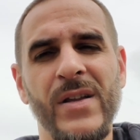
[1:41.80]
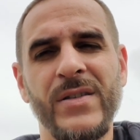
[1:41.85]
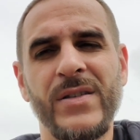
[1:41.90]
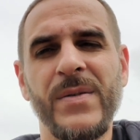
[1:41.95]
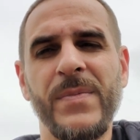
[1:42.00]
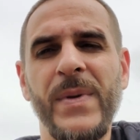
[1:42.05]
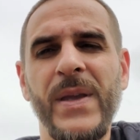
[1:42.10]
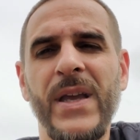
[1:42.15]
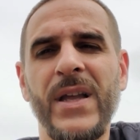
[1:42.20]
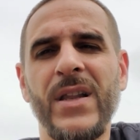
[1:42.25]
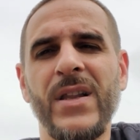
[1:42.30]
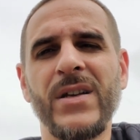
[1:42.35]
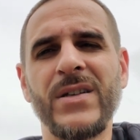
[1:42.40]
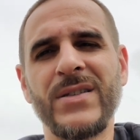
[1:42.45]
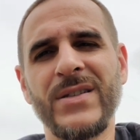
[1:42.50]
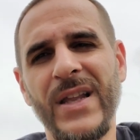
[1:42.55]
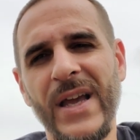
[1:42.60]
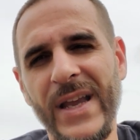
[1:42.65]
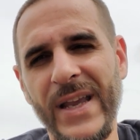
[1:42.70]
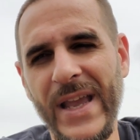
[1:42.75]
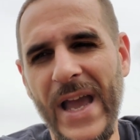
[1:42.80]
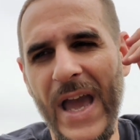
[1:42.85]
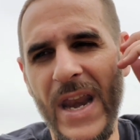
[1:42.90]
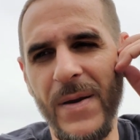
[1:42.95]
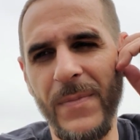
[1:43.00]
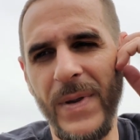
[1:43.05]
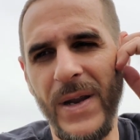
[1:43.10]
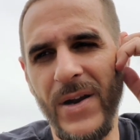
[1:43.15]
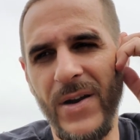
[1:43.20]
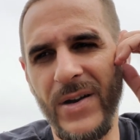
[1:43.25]
To me, it looks like
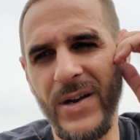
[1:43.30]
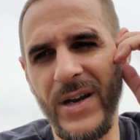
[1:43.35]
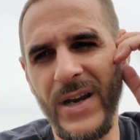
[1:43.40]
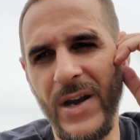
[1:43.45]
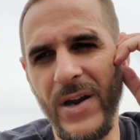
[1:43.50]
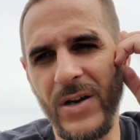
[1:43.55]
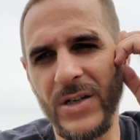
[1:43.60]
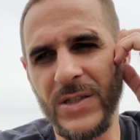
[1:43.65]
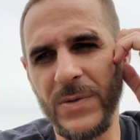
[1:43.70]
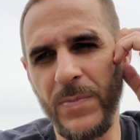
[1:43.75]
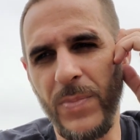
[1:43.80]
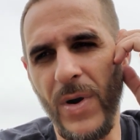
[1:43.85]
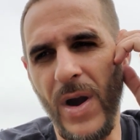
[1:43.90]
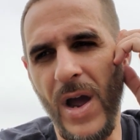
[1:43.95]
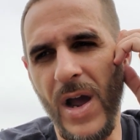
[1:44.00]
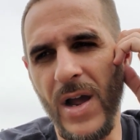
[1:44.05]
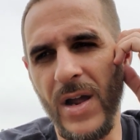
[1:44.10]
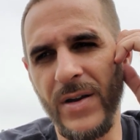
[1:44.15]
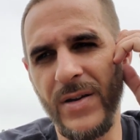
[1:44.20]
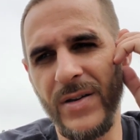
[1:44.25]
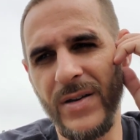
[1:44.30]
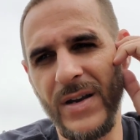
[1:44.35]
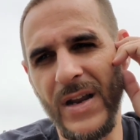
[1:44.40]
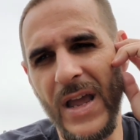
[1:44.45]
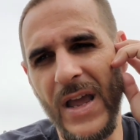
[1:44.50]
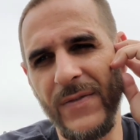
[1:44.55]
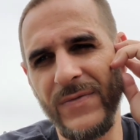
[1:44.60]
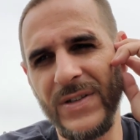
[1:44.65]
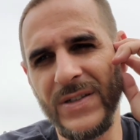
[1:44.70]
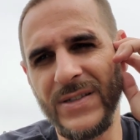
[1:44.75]
Adam Aron and Eric Sprott
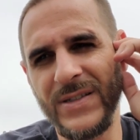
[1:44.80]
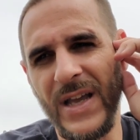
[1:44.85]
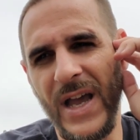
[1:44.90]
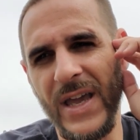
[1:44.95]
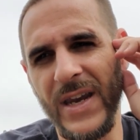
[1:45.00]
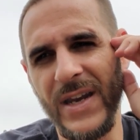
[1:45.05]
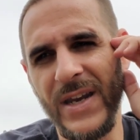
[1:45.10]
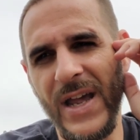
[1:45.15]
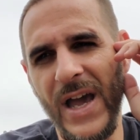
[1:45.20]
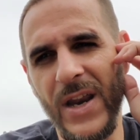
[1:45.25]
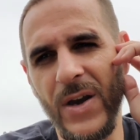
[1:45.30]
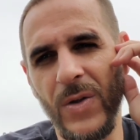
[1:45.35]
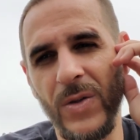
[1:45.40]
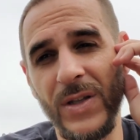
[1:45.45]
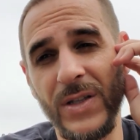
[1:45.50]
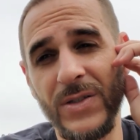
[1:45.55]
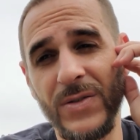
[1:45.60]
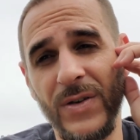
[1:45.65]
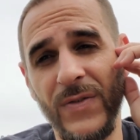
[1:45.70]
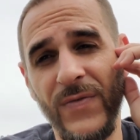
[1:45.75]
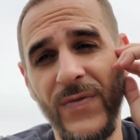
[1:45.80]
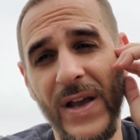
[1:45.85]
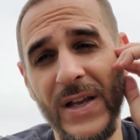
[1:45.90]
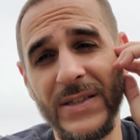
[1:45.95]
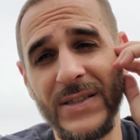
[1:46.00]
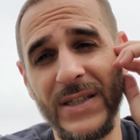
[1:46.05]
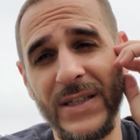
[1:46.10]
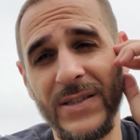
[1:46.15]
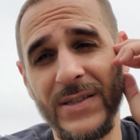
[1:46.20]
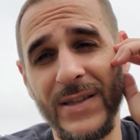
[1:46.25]
have decided not only to
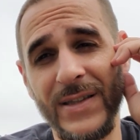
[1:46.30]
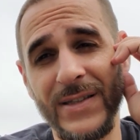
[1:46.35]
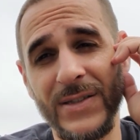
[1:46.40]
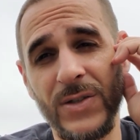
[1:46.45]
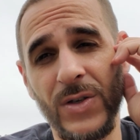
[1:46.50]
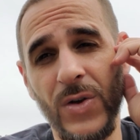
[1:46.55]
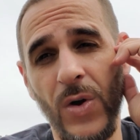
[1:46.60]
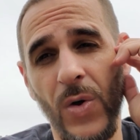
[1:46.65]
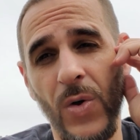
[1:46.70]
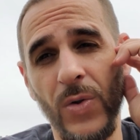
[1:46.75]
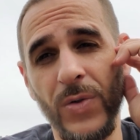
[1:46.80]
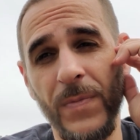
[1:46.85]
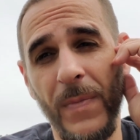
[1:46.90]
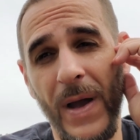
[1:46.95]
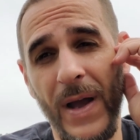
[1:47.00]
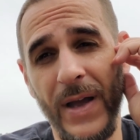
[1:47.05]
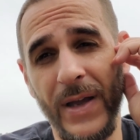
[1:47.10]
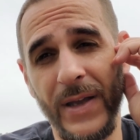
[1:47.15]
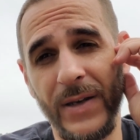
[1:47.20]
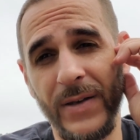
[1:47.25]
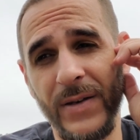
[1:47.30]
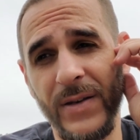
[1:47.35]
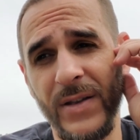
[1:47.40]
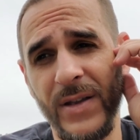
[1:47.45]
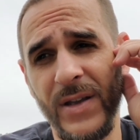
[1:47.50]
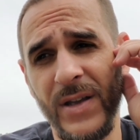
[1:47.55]
invest into this gold mine,